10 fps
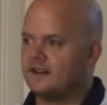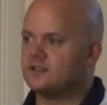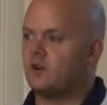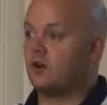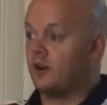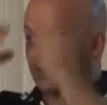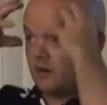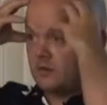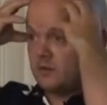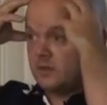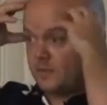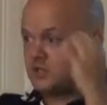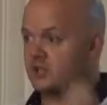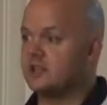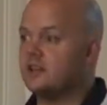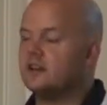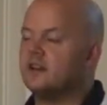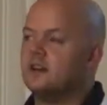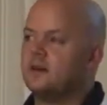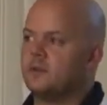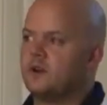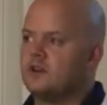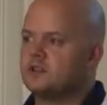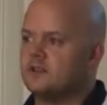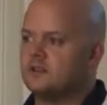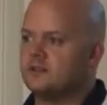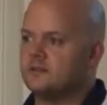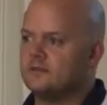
It's a whole other specialty, but also